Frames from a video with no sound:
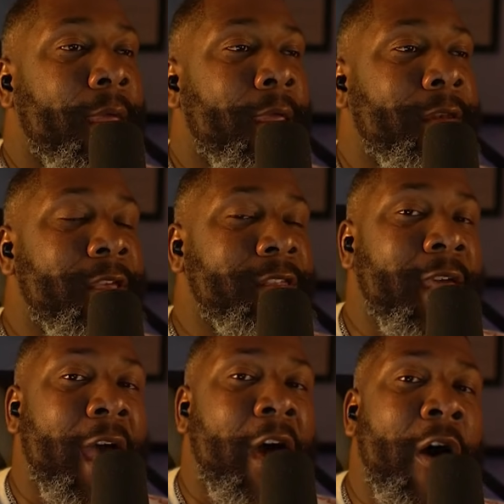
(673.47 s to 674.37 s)
And this
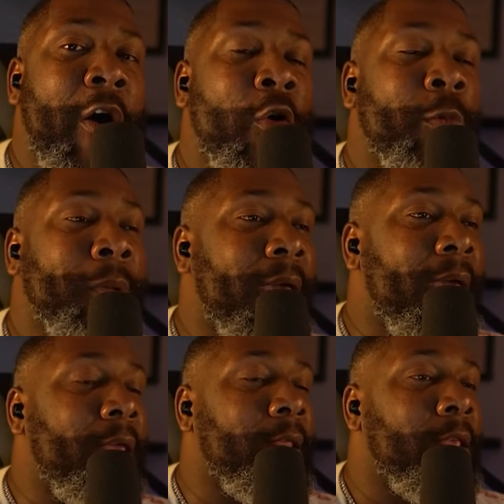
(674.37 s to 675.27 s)
guy
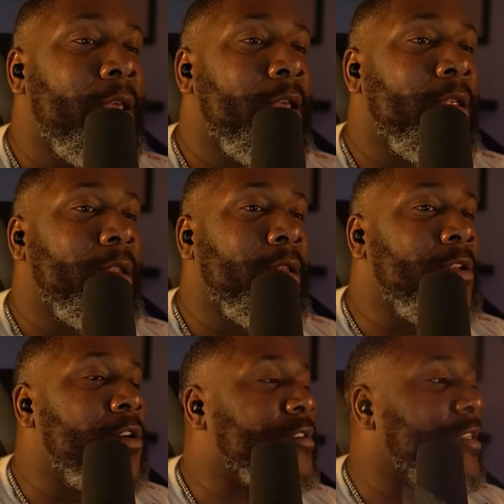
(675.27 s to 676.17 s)
homeland looks